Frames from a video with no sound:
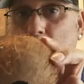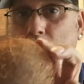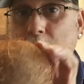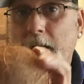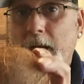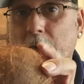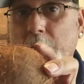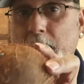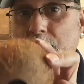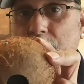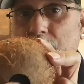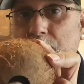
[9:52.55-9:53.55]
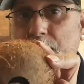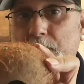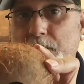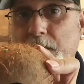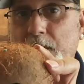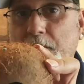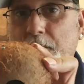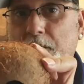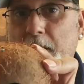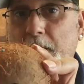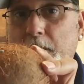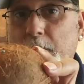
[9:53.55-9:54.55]
store decorations, if you stick
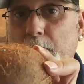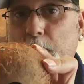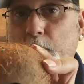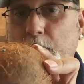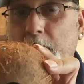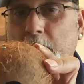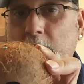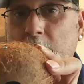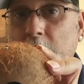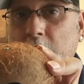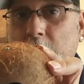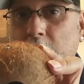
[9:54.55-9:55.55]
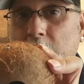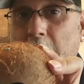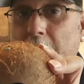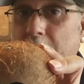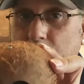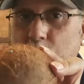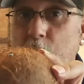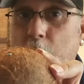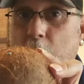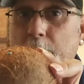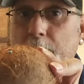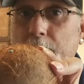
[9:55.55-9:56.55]
your finger and pull it in and it's
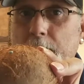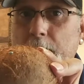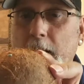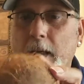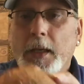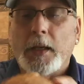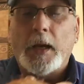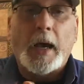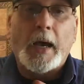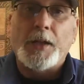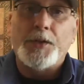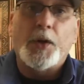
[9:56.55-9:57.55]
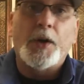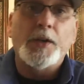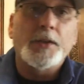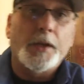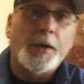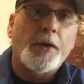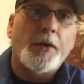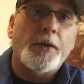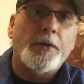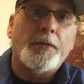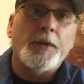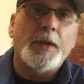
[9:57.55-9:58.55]
sharp, odds are it's going to
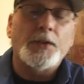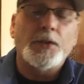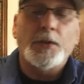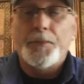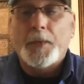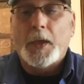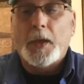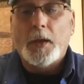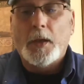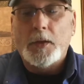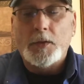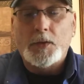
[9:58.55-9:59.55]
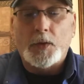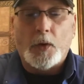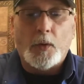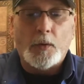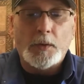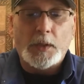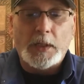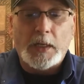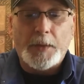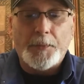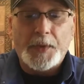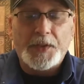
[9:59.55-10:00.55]
hurt your fish. So
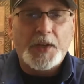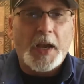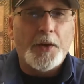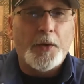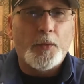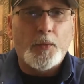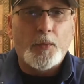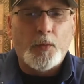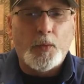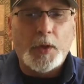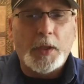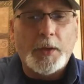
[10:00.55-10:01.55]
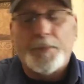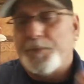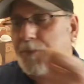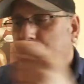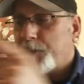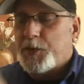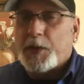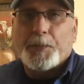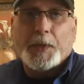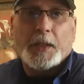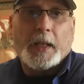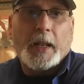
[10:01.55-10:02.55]
that's kind of really
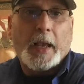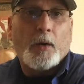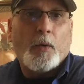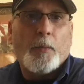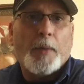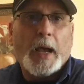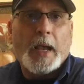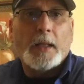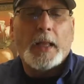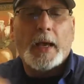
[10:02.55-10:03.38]
something that I don't buy